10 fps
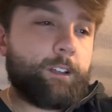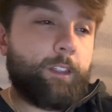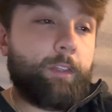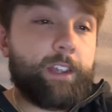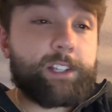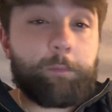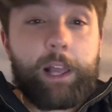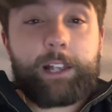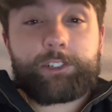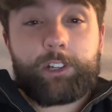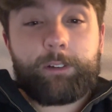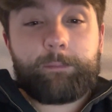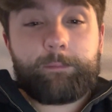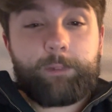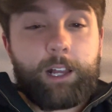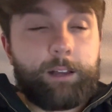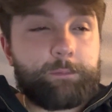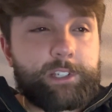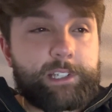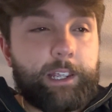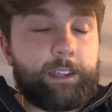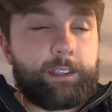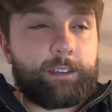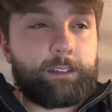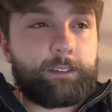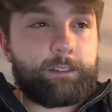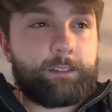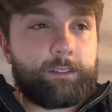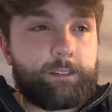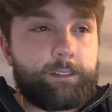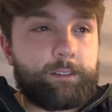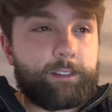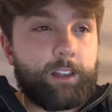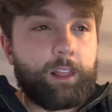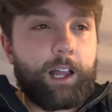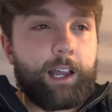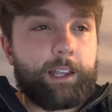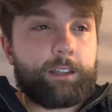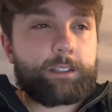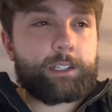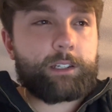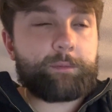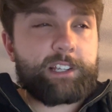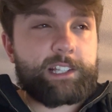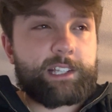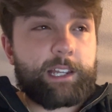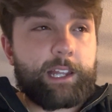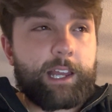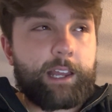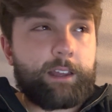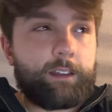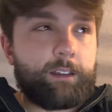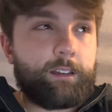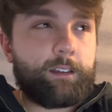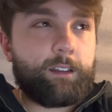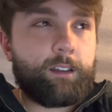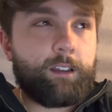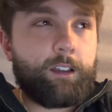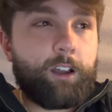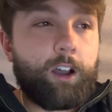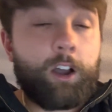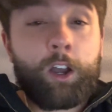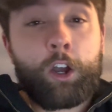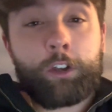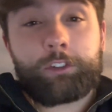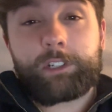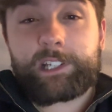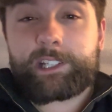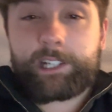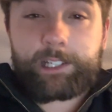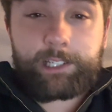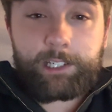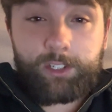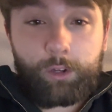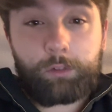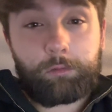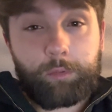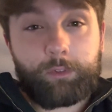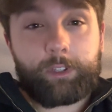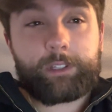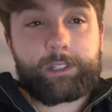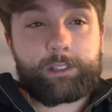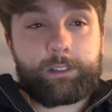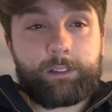This matchup, I'm saying the line is going to be set at 160 total points.